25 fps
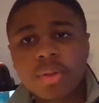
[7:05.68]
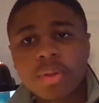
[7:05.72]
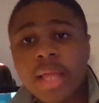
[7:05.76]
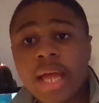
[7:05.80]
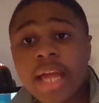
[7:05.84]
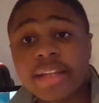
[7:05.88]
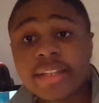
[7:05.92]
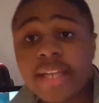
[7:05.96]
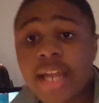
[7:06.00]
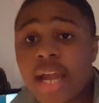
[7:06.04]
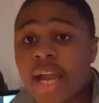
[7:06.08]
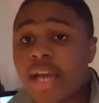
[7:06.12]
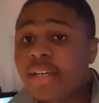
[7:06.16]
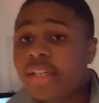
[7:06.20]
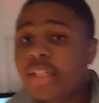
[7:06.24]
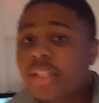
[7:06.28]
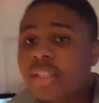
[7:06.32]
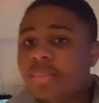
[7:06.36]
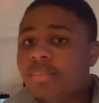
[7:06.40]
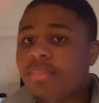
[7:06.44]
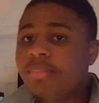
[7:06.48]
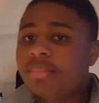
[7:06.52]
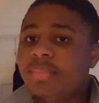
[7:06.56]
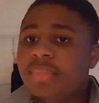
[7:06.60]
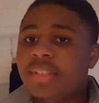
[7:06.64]
bowl I
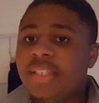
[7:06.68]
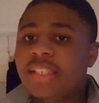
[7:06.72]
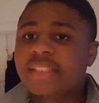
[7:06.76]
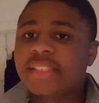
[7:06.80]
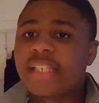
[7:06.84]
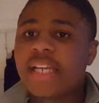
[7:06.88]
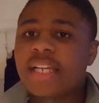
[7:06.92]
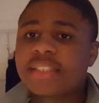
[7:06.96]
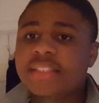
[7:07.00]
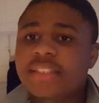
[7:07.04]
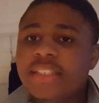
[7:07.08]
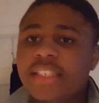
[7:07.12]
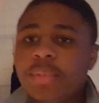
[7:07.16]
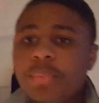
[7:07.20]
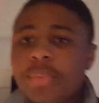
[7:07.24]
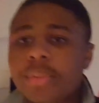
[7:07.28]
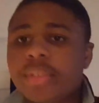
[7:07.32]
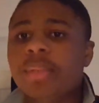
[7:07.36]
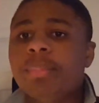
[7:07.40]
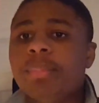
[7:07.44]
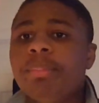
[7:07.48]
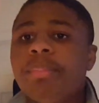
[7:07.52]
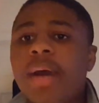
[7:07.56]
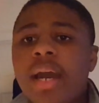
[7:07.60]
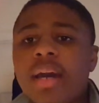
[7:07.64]
got in them is
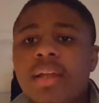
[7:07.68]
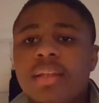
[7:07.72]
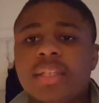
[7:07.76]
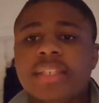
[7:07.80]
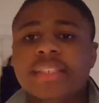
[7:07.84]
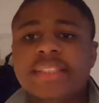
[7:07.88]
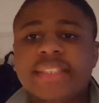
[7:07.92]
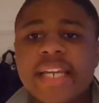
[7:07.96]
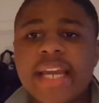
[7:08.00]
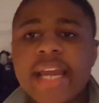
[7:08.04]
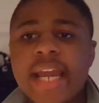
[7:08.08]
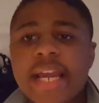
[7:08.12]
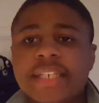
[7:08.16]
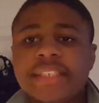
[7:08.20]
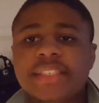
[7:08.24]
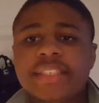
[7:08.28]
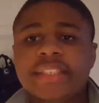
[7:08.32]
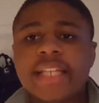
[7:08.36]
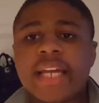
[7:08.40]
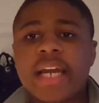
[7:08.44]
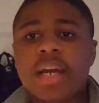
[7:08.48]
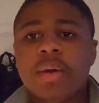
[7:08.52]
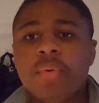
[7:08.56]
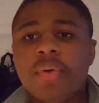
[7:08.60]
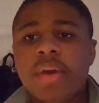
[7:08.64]
actually with a bottle
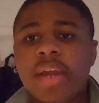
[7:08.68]
attached.